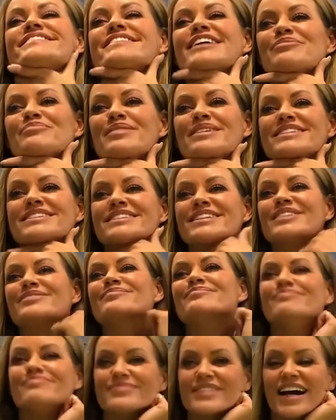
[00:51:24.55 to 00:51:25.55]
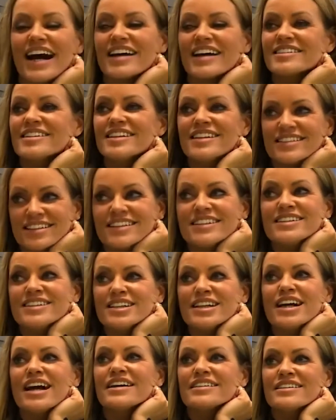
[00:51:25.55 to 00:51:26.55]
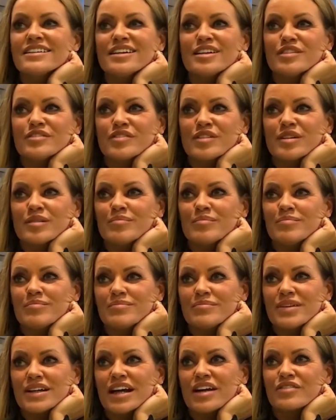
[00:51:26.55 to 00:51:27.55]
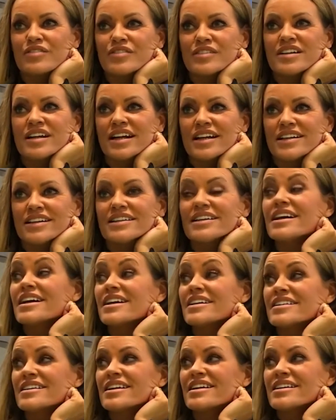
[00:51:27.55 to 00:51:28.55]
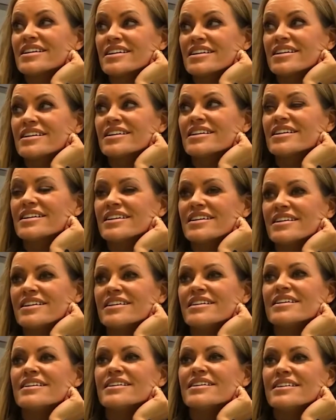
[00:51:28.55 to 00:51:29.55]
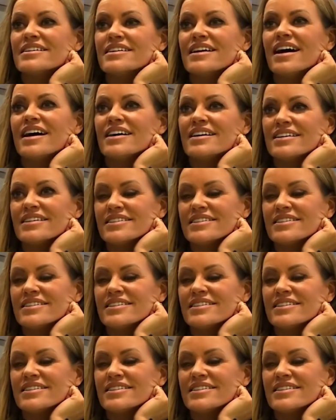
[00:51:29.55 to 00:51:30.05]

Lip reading: miss him. I think of him every day, I think. Yeah.